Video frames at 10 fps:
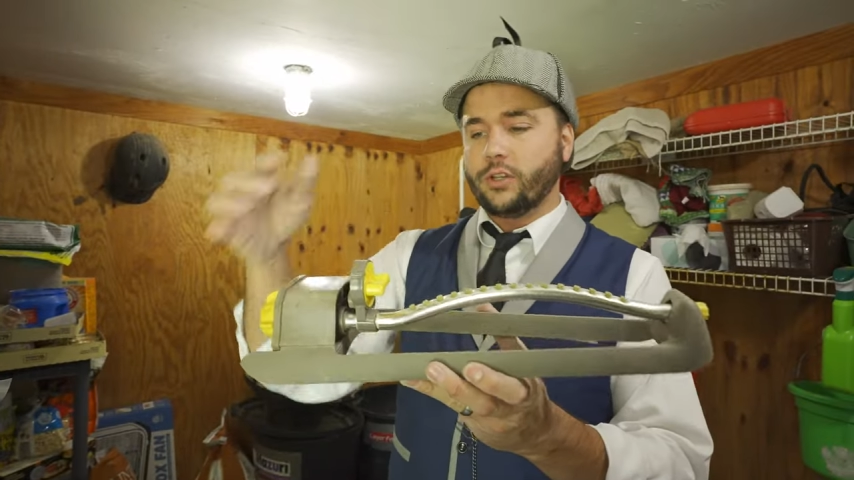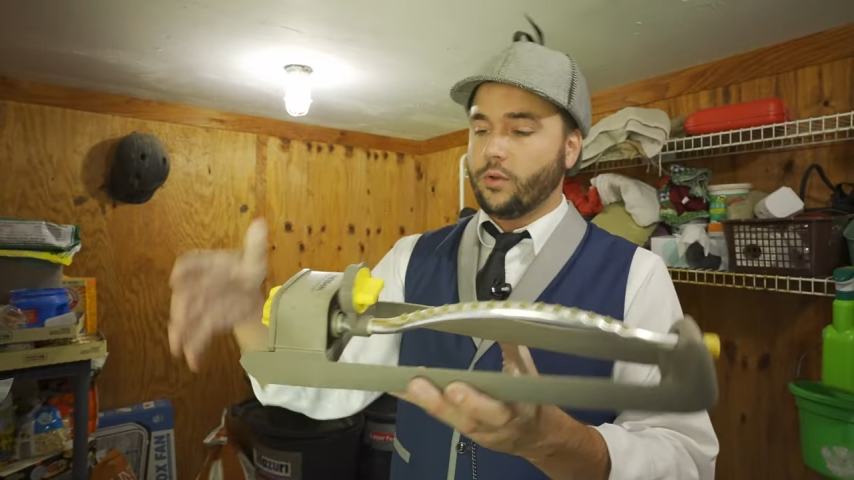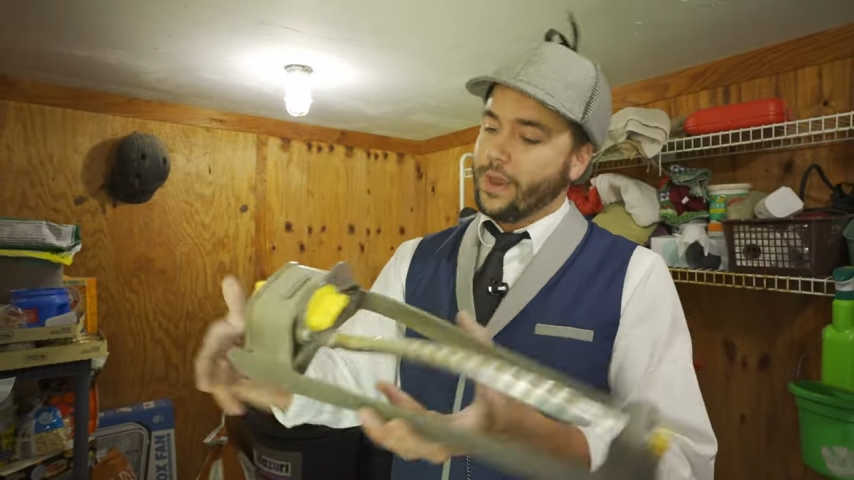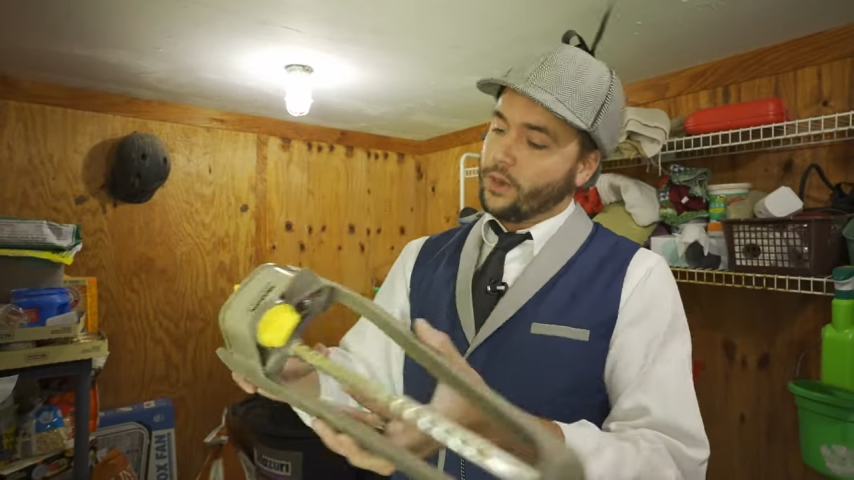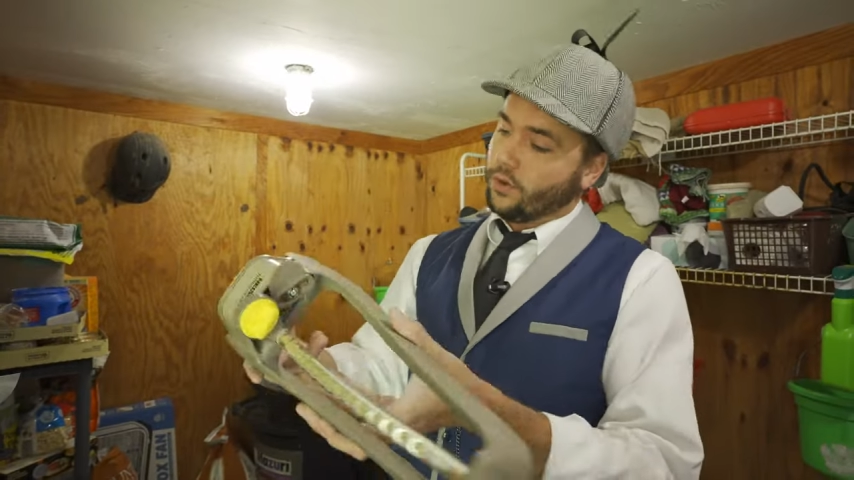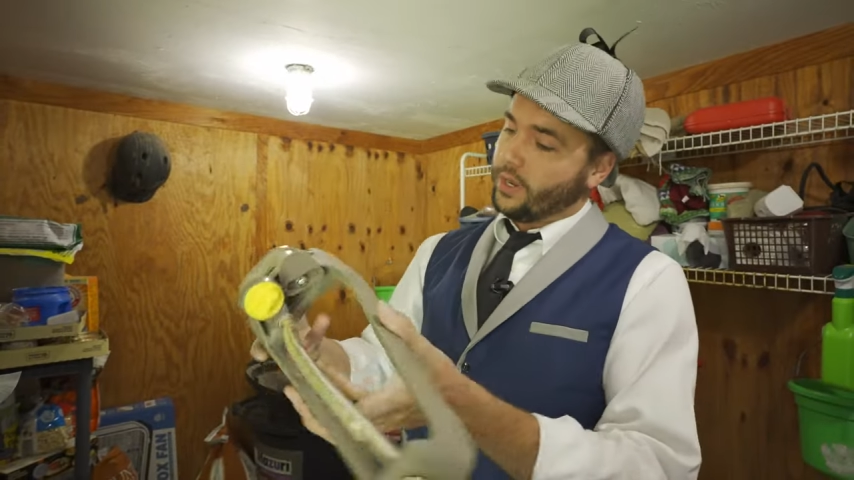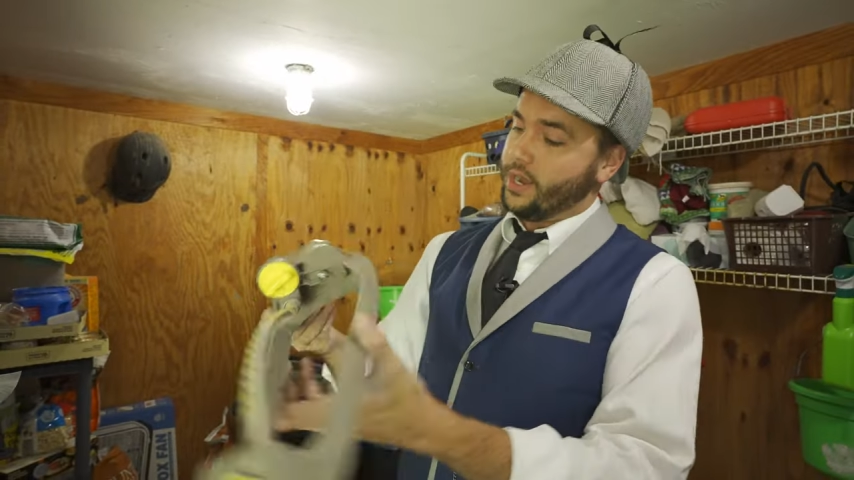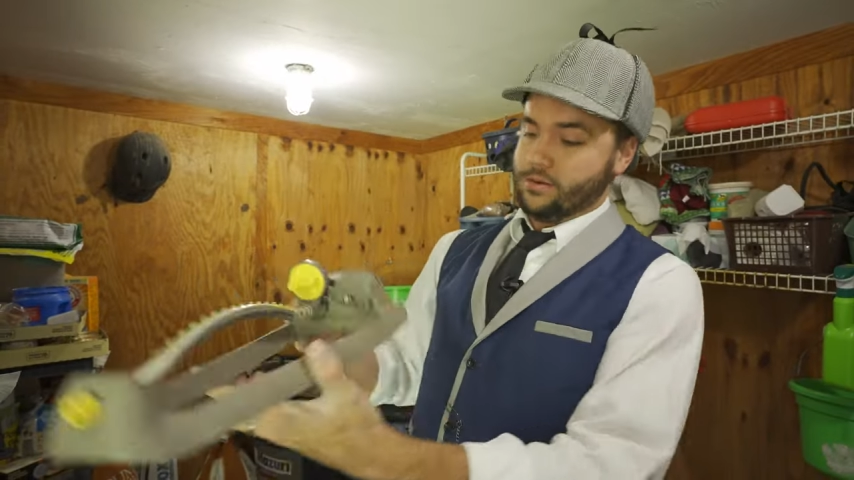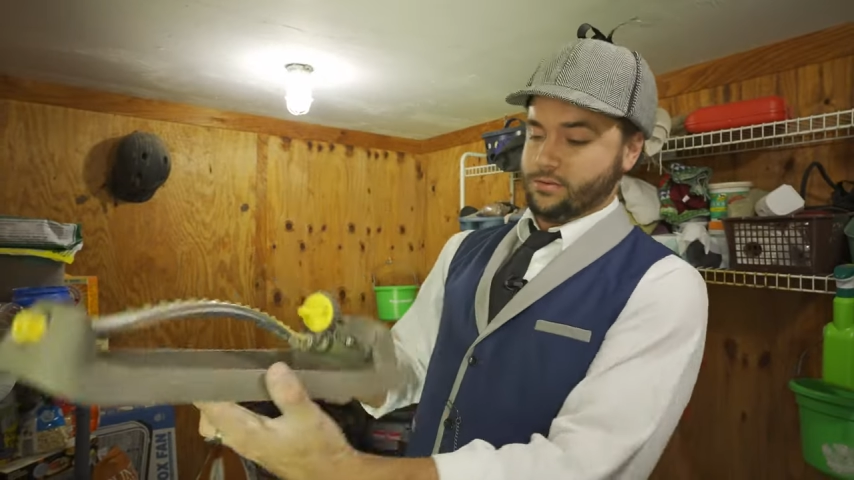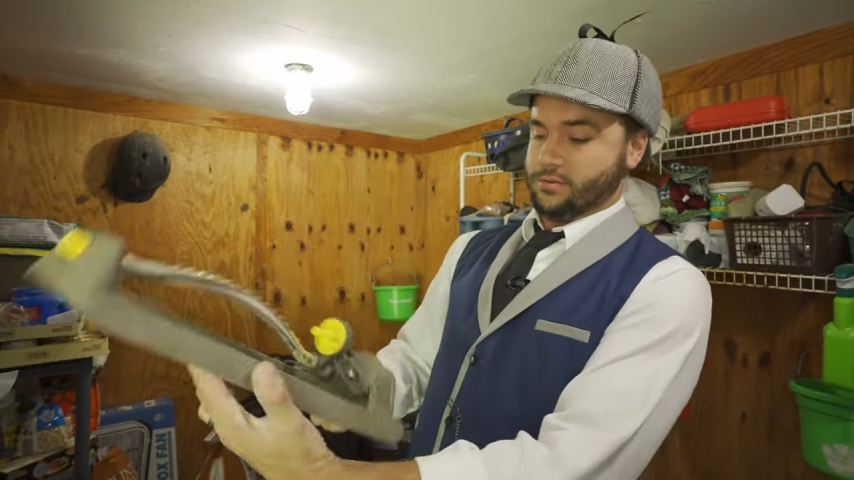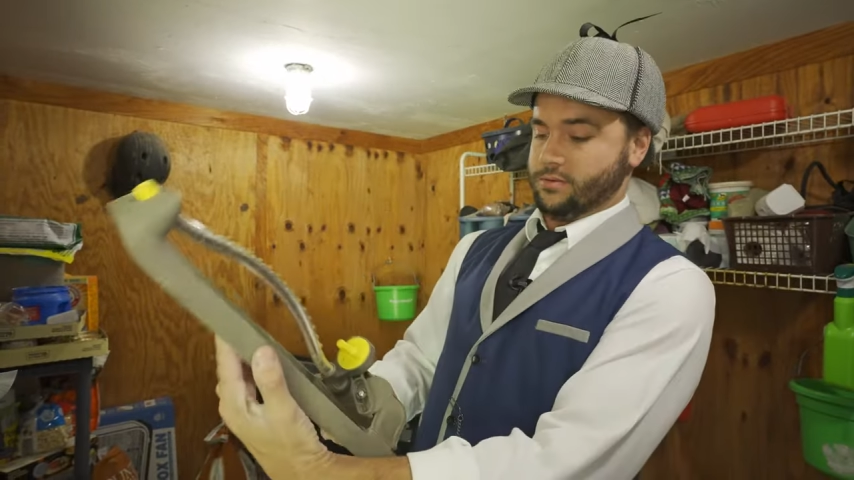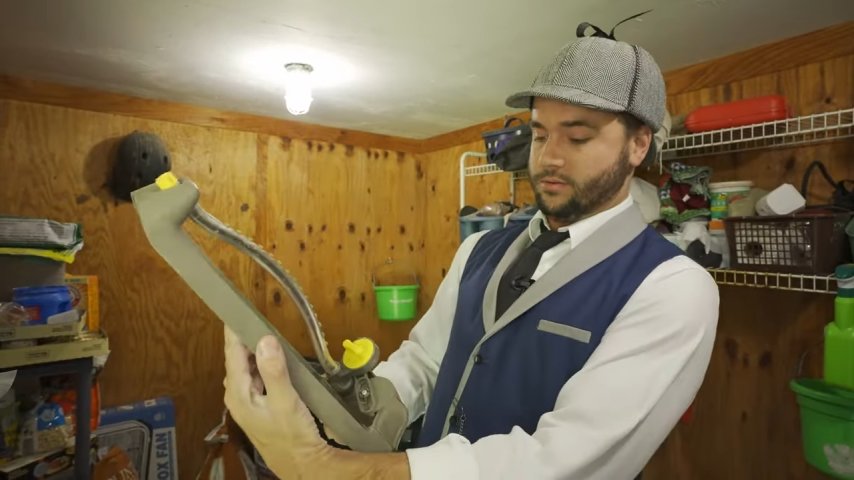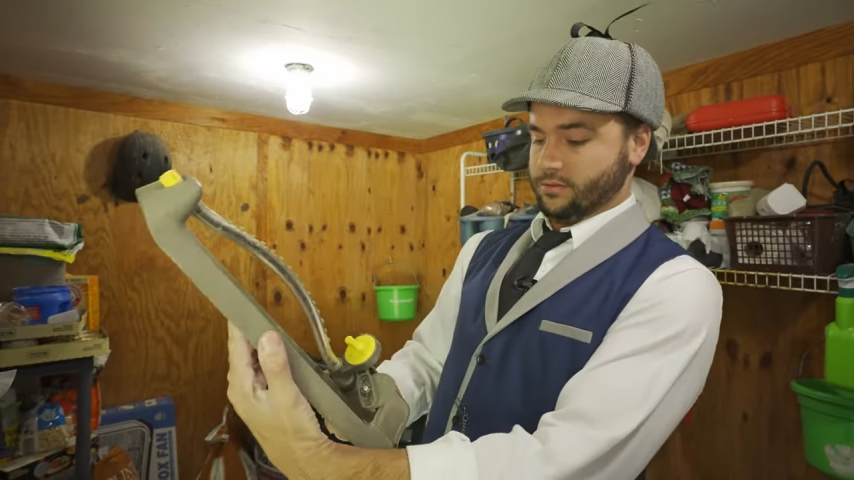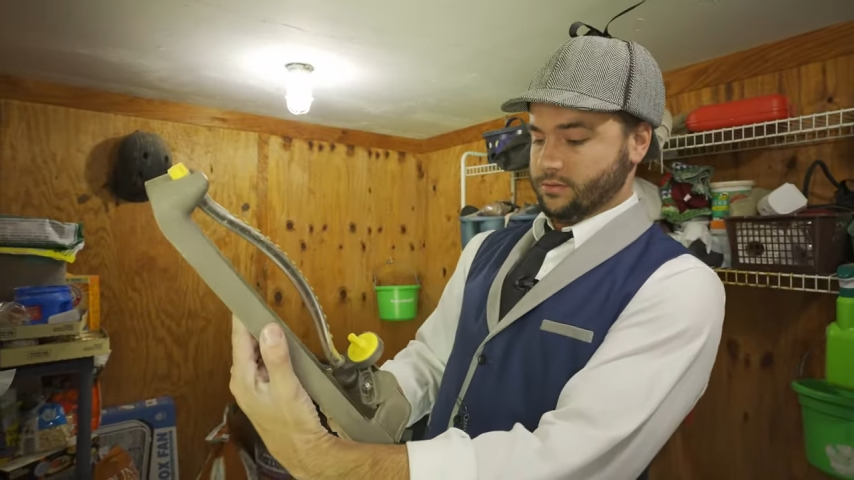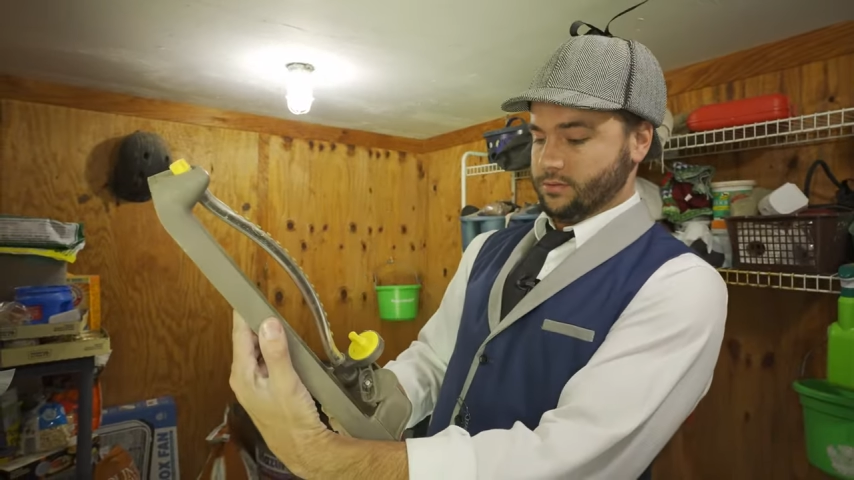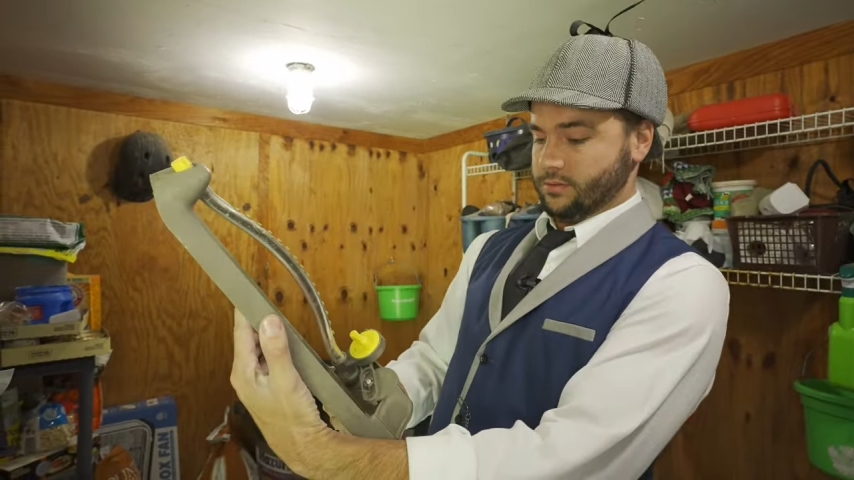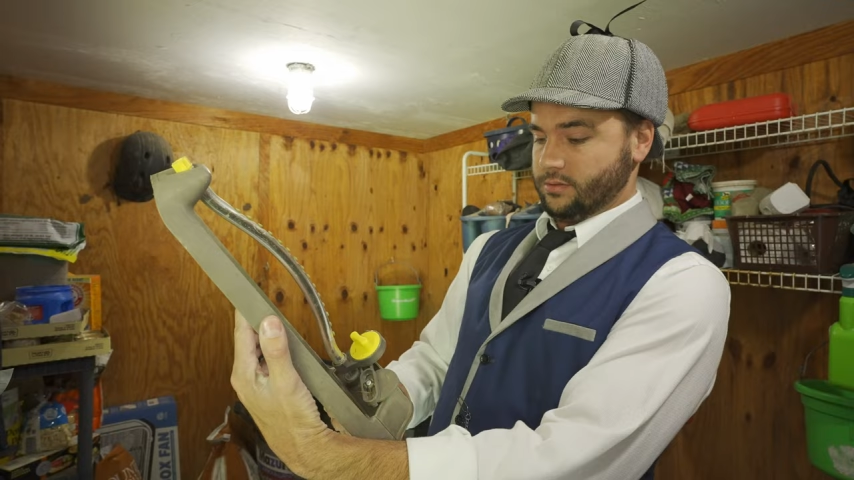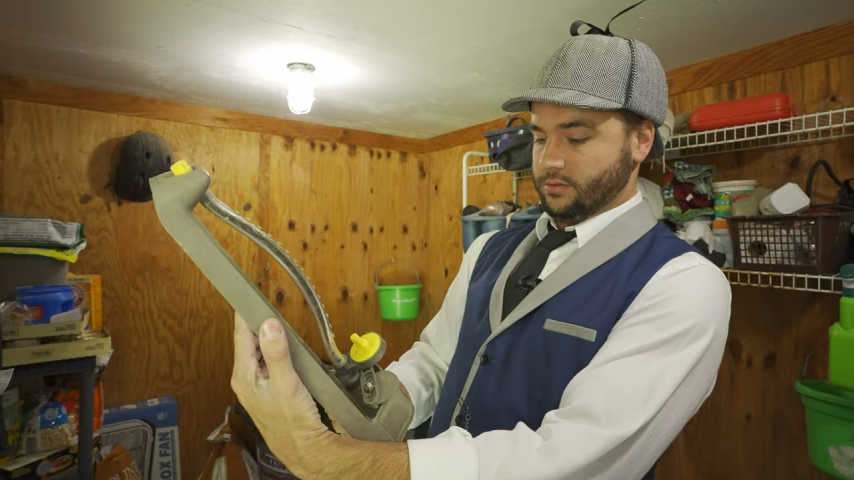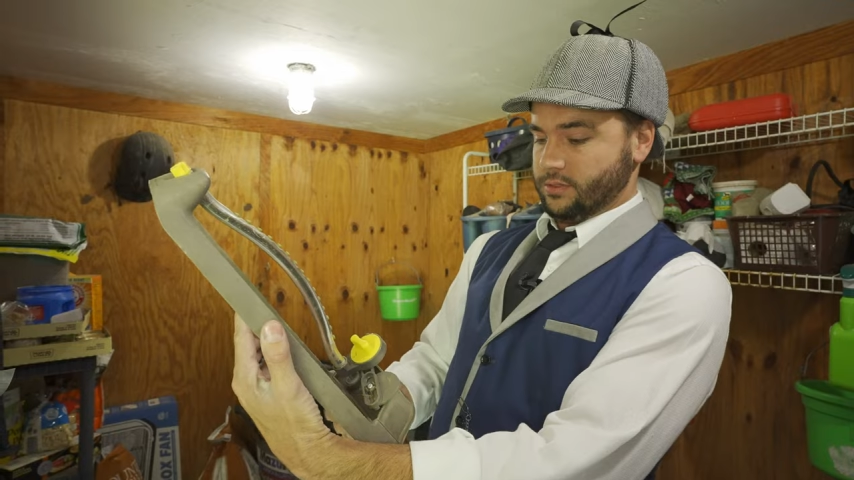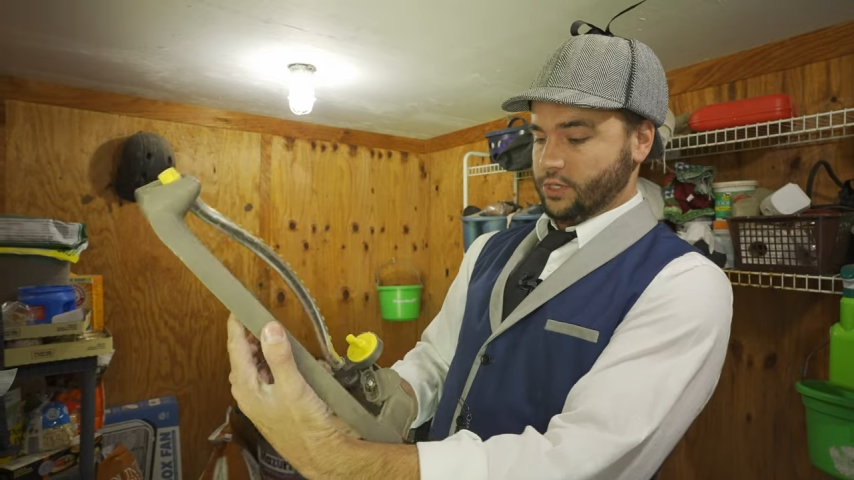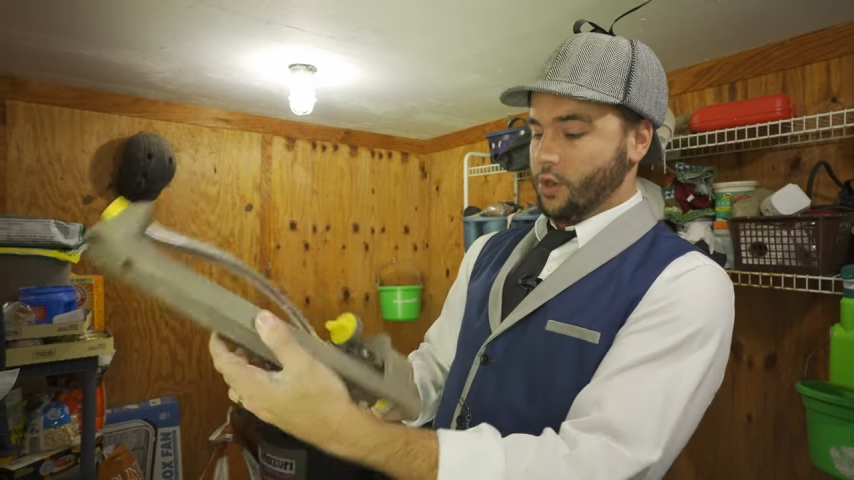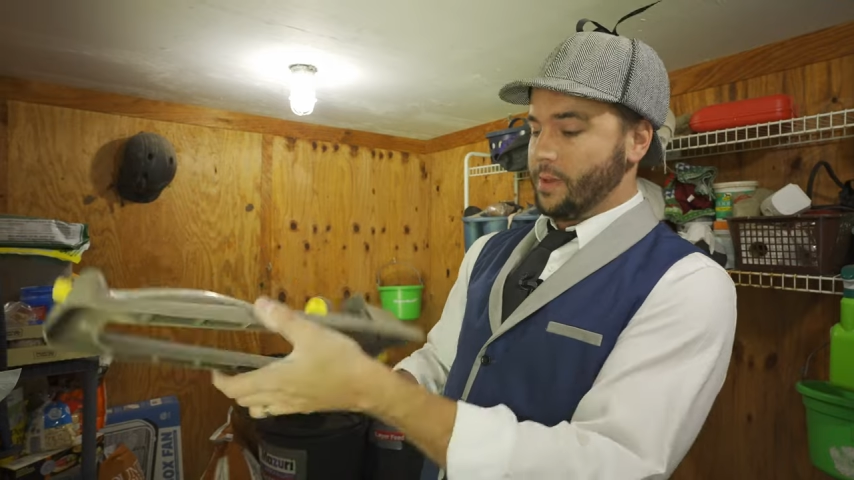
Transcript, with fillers: wait, no, hold on. Nope,